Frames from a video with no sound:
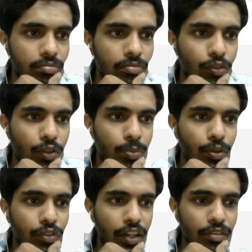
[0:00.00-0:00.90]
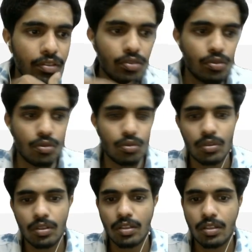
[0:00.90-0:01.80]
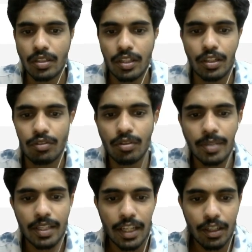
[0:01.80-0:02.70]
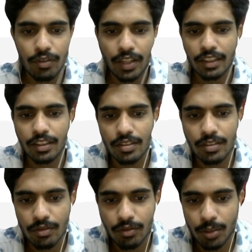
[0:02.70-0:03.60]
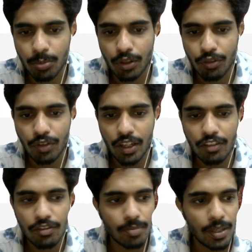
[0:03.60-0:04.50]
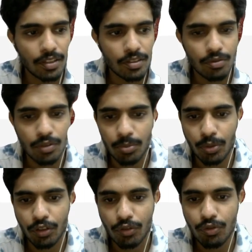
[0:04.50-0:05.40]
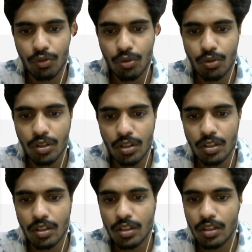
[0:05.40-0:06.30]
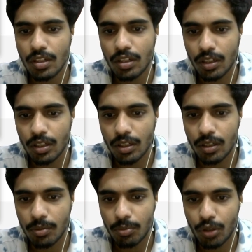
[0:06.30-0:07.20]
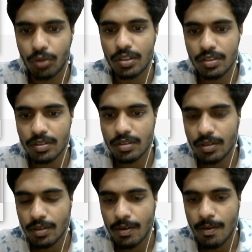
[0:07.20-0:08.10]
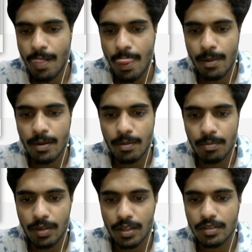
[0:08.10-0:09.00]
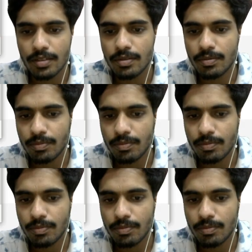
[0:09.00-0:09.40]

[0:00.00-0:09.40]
1.5, so it will be kind of like this: 1.5 minus 1.4 modulus plus